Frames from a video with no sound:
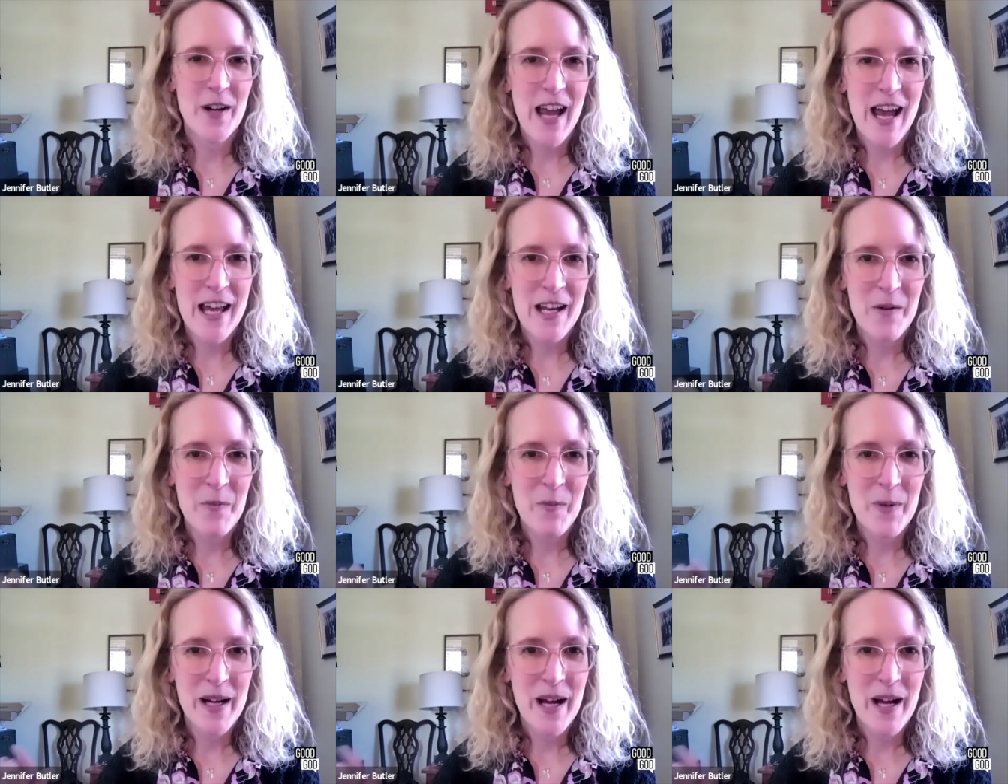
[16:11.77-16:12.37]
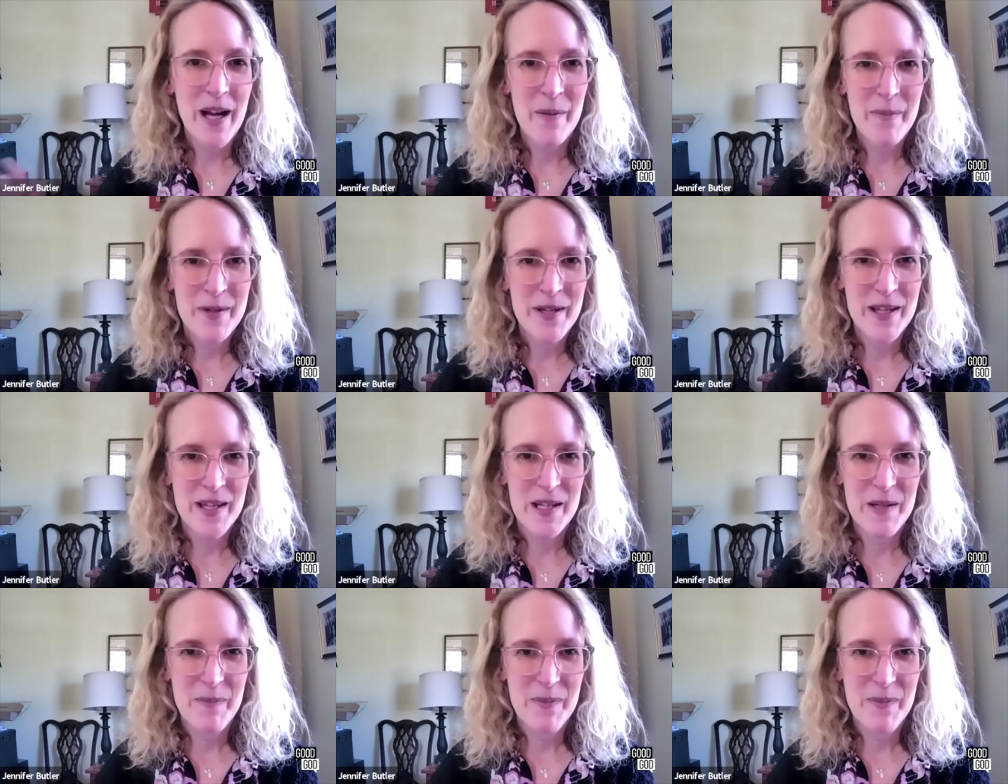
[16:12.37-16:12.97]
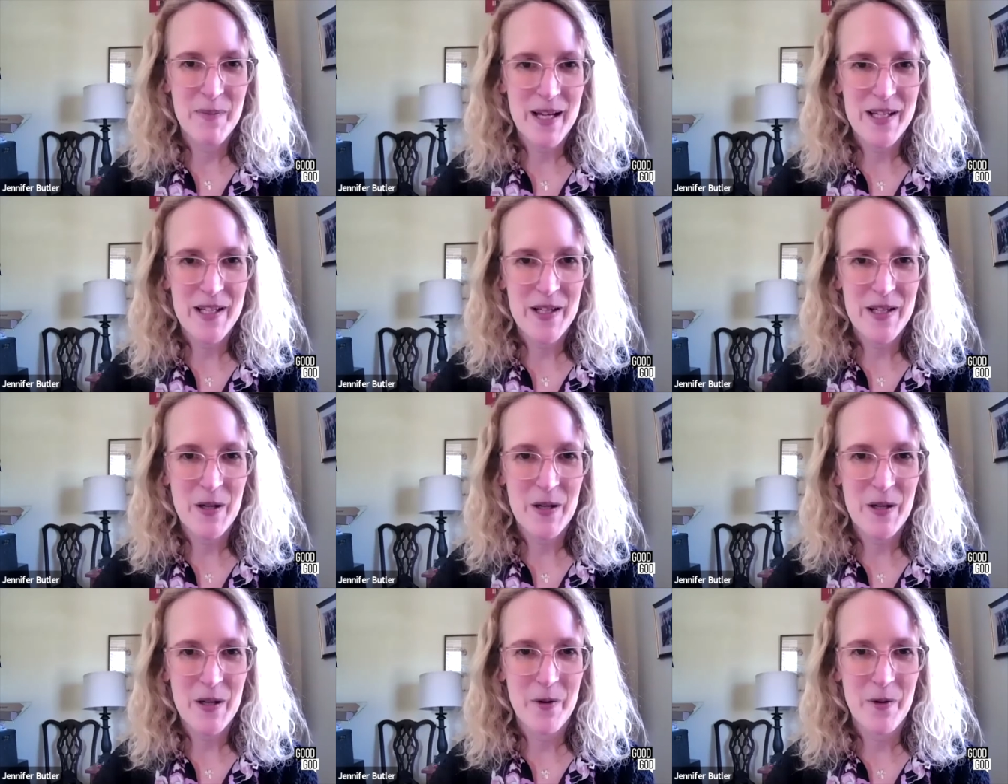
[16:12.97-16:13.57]
How did we come to this place
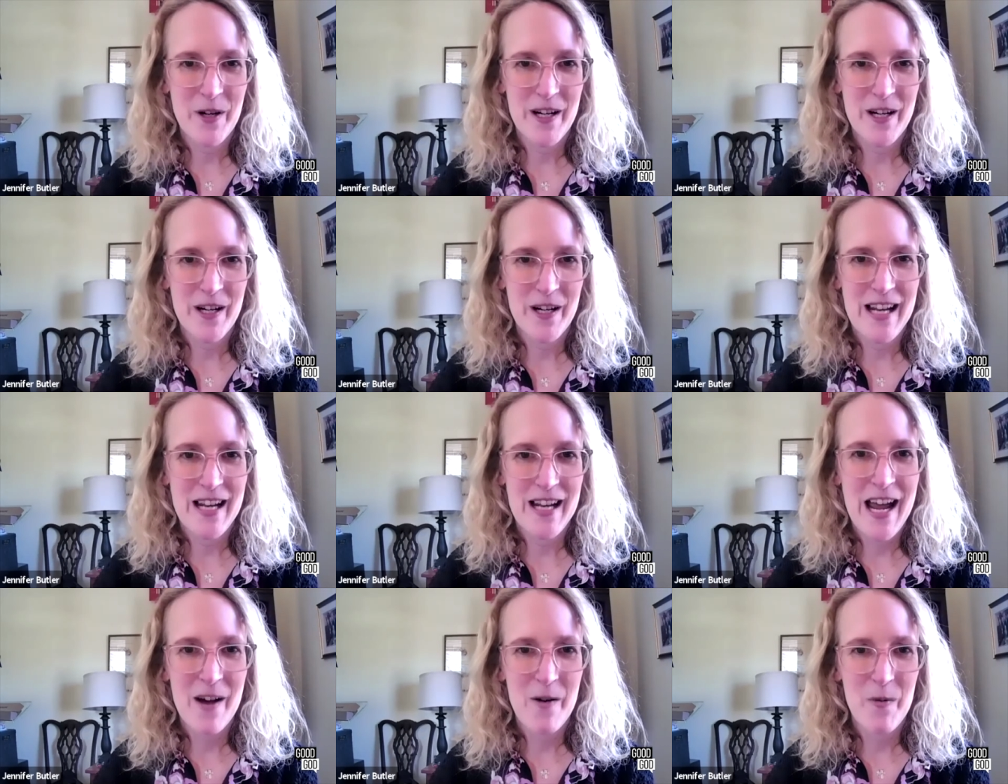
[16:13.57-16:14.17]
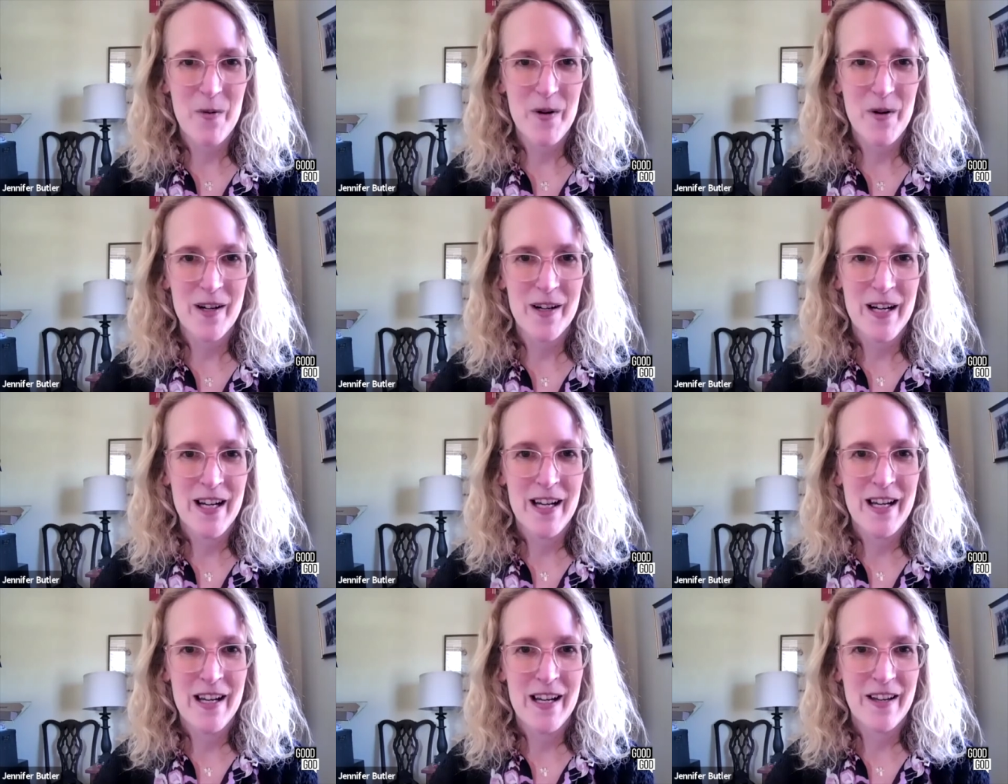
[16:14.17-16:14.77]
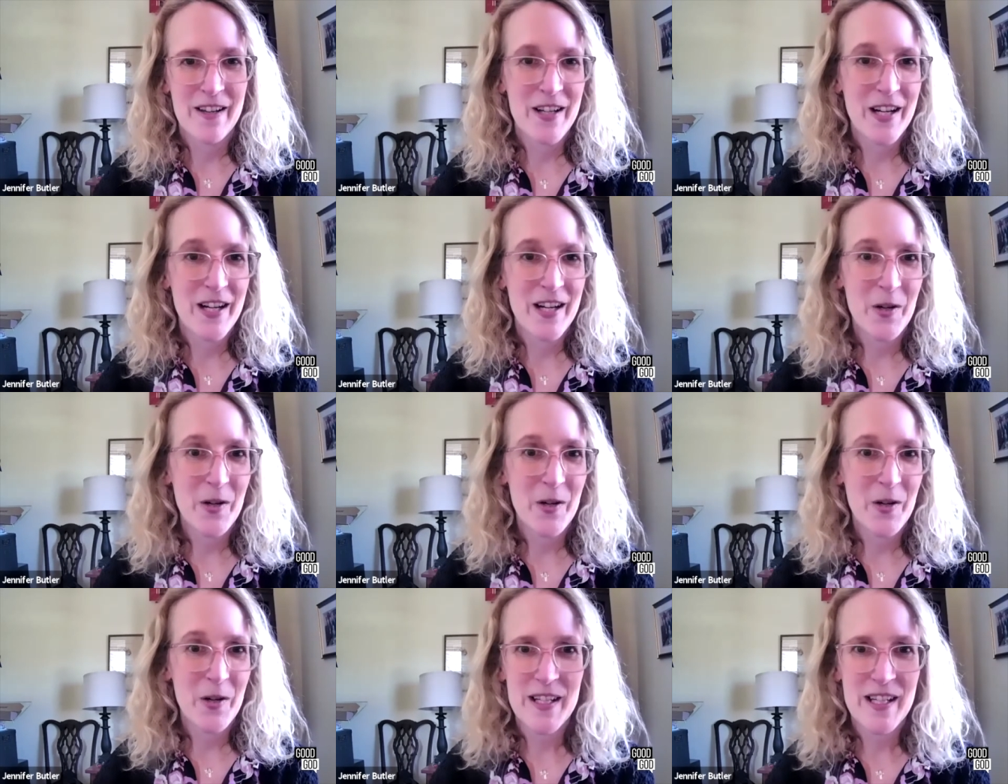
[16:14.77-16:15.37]
that we're in now, where on
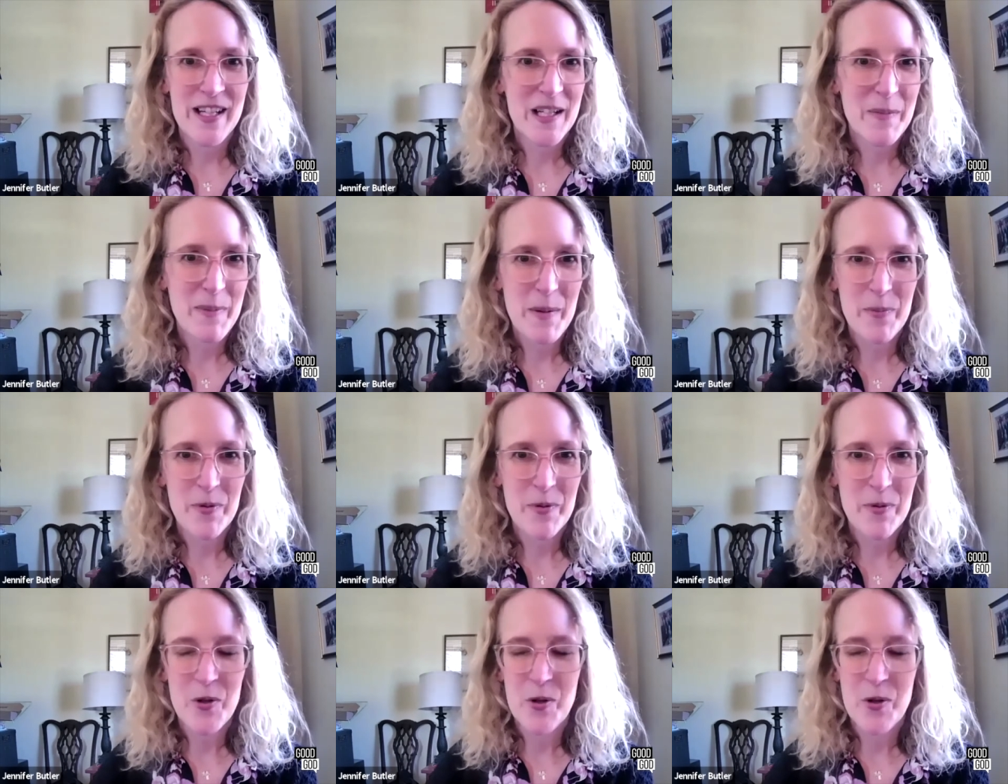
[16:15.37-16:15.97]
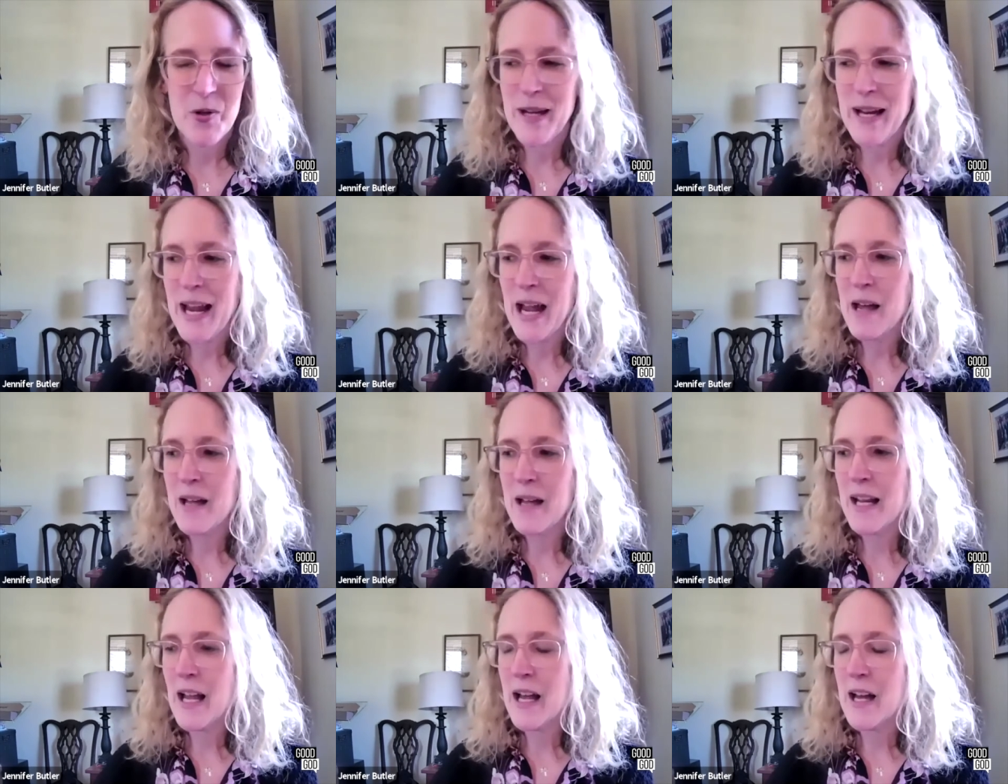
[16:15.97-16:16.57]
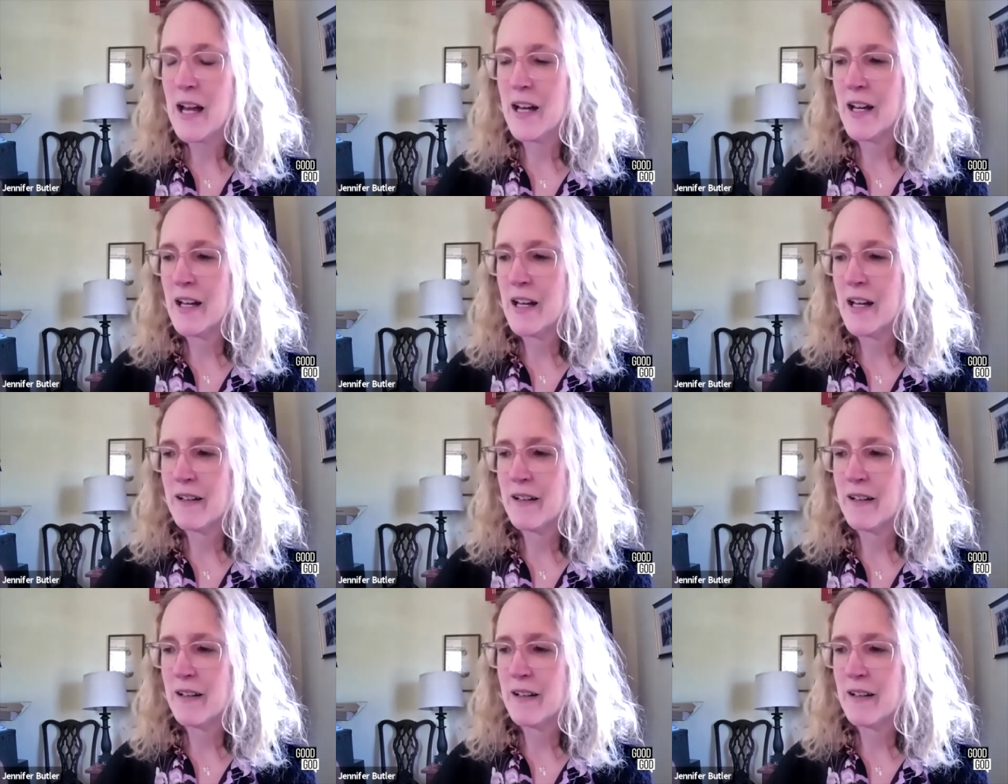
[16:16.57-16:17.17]
January 6th, people stormed the
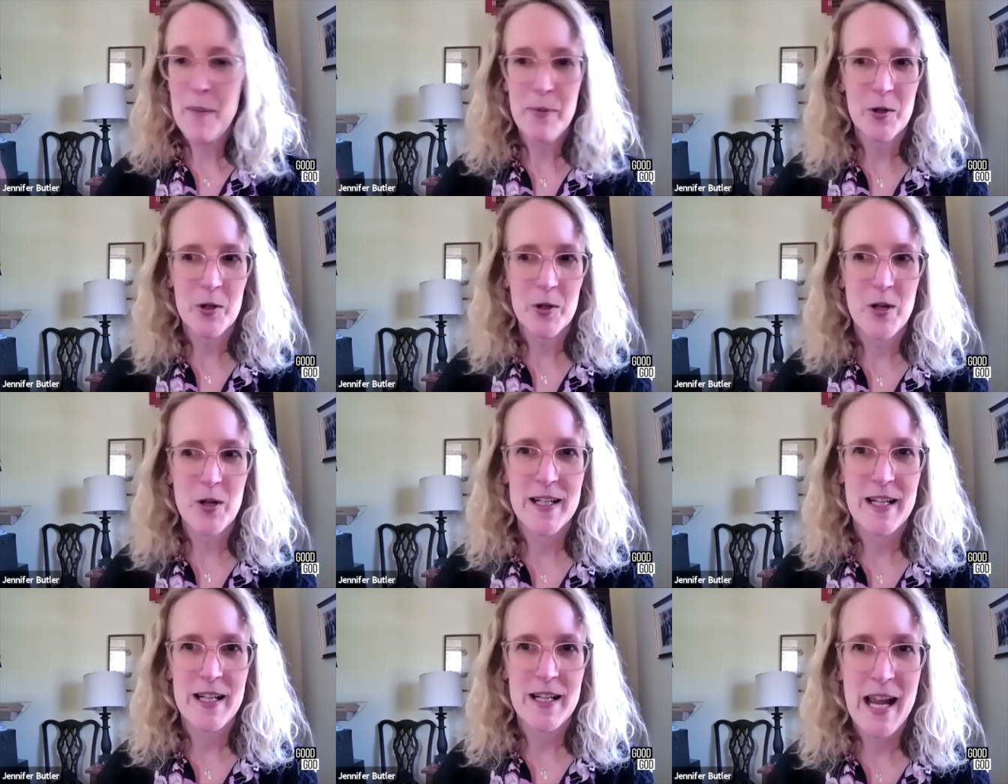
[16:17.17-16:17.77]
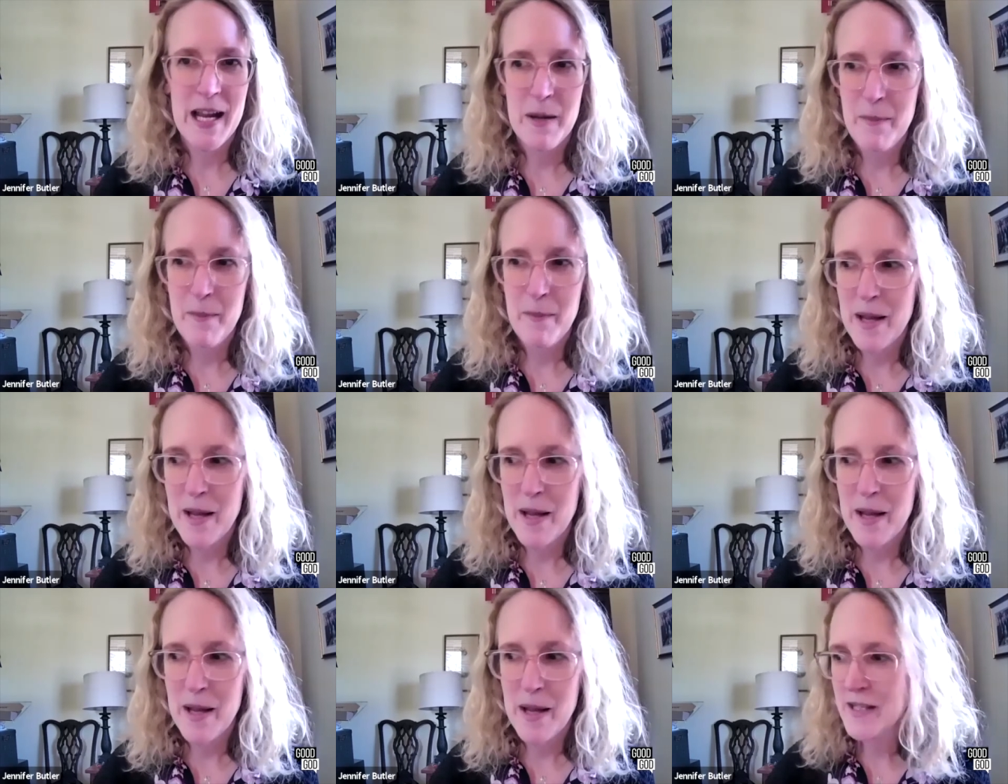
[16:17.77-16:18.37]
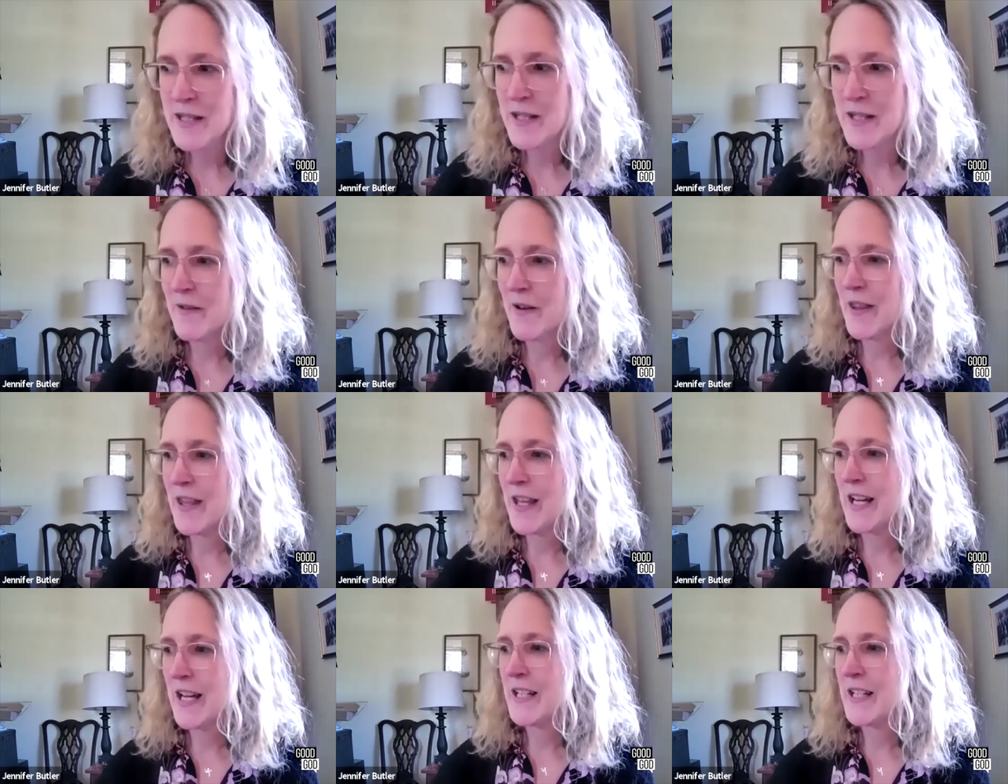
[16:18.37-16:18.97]
Capitol trying to hang Mike Pence, of
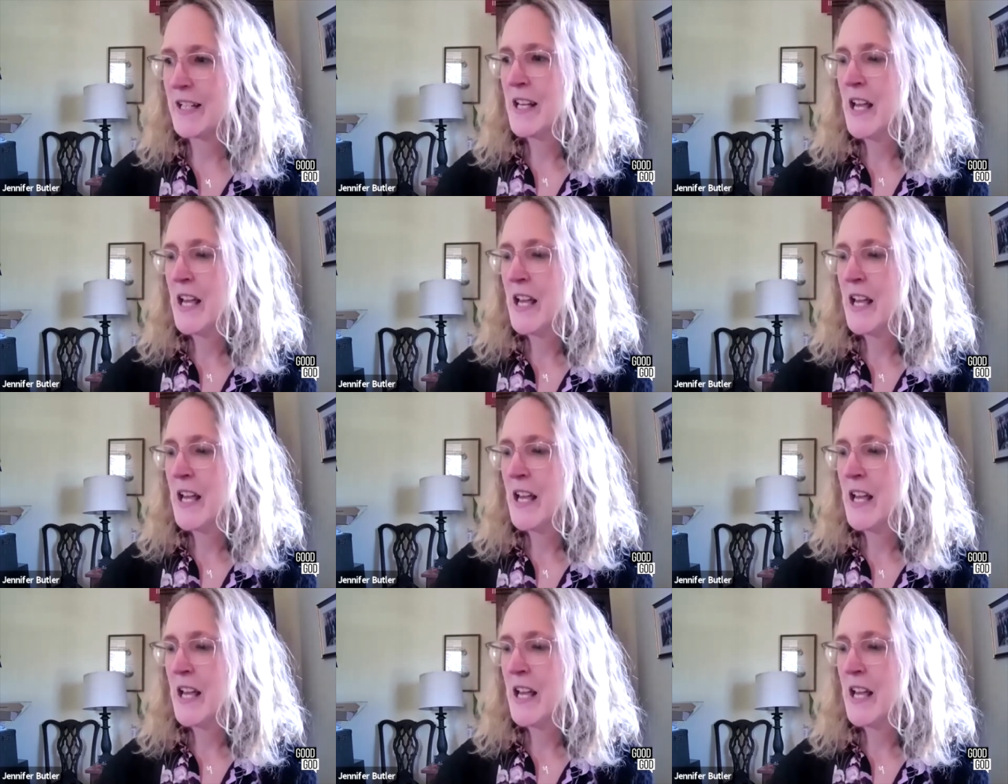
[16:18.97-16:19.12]
all things.